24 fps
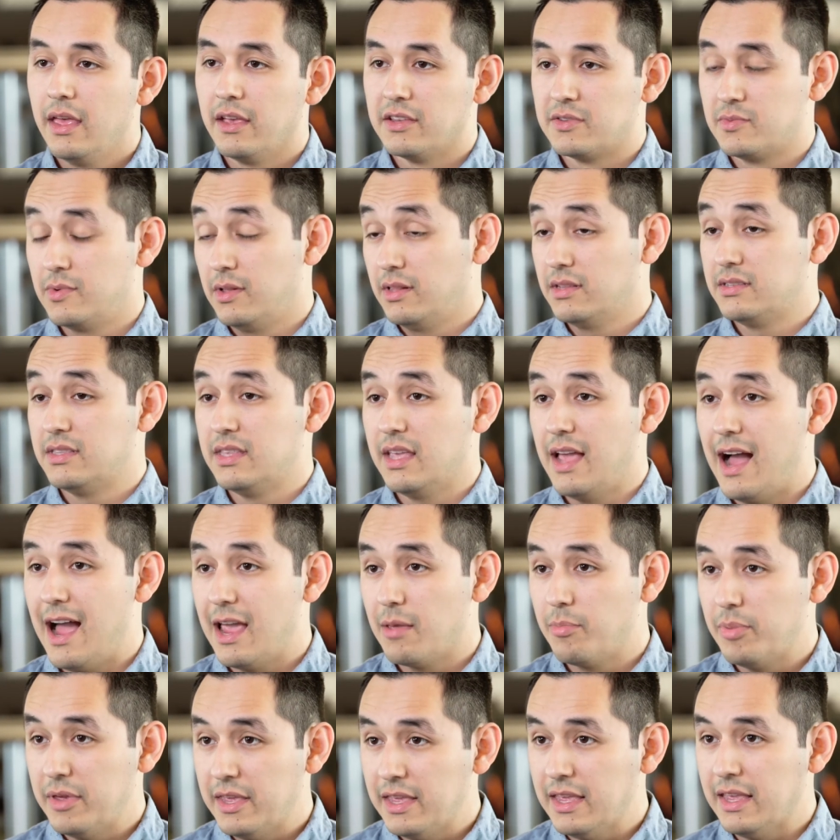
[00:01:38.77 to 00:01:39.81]
as well as the
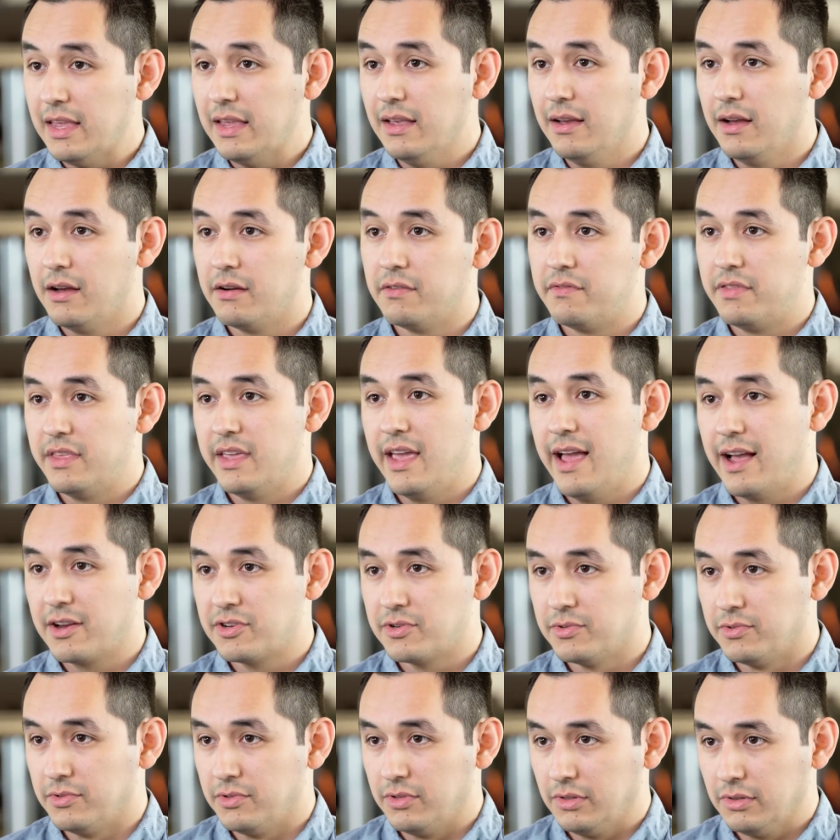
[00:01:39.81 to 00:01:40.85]
IP of the
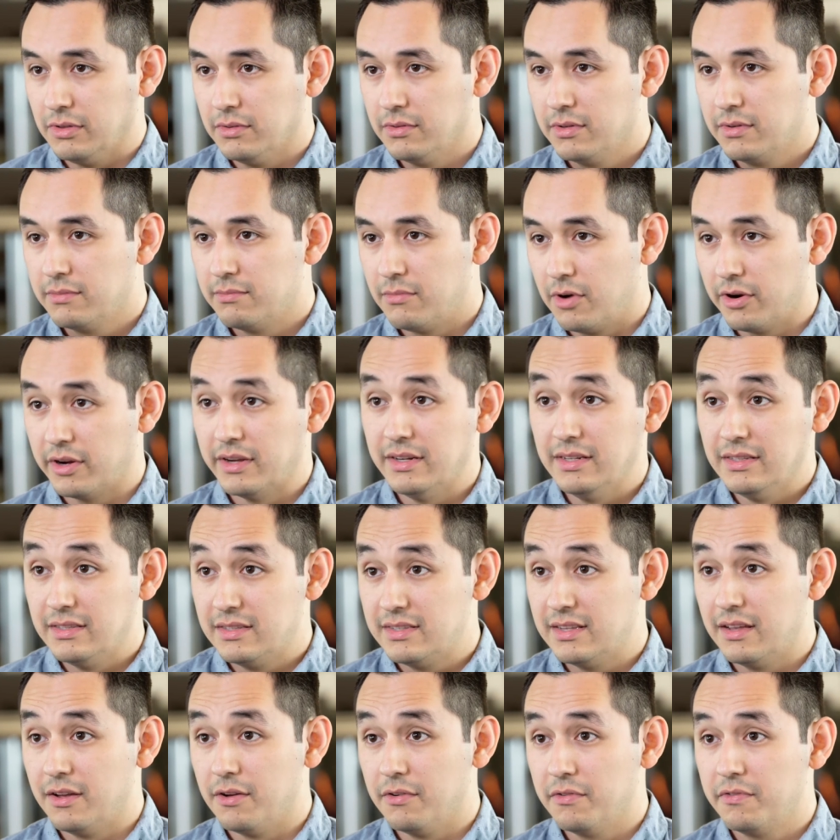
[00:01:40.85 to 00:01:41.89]
actual market
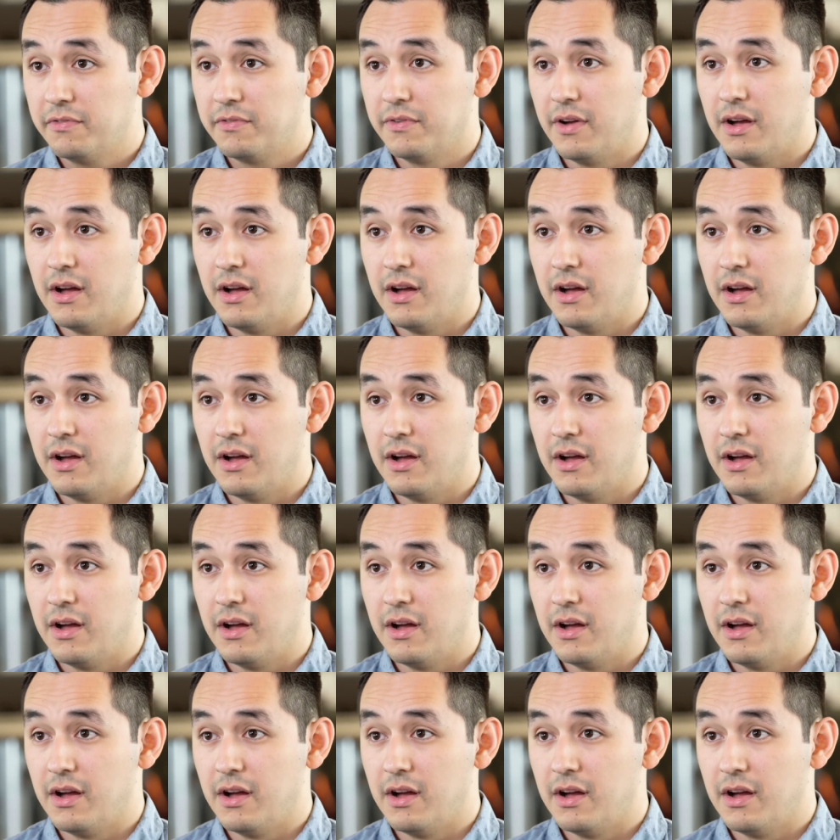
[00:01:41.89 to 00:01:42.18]
itself